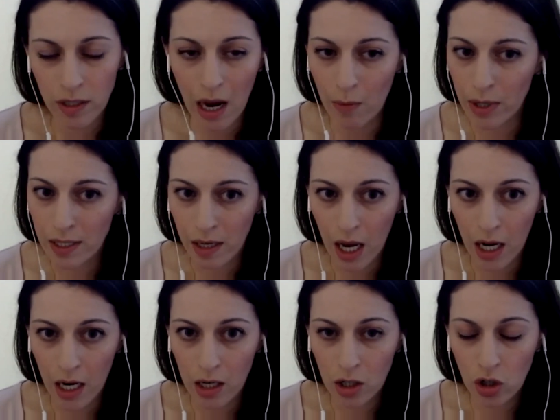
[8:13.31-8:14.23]
I would
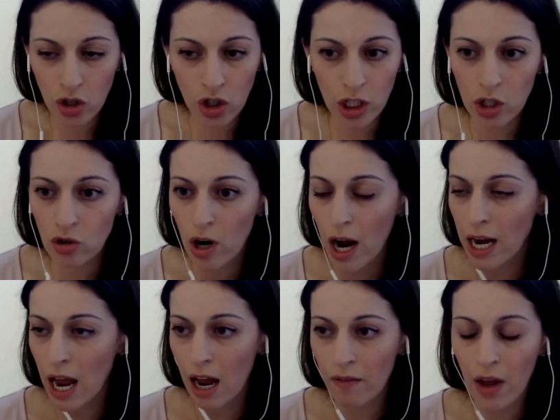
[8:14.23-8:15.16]
say just try and
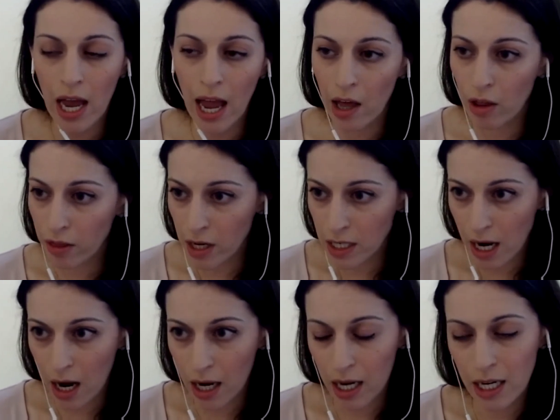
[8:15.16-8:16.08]
have a healthy
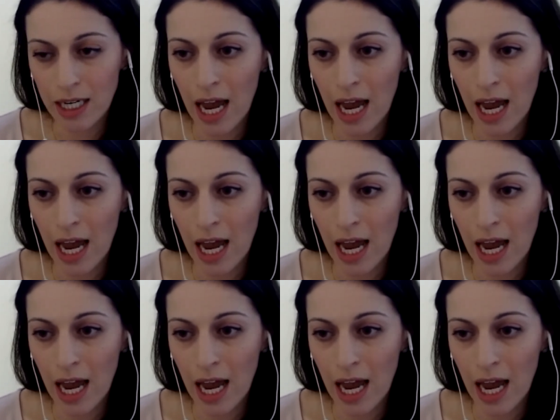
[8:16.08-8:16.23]
diet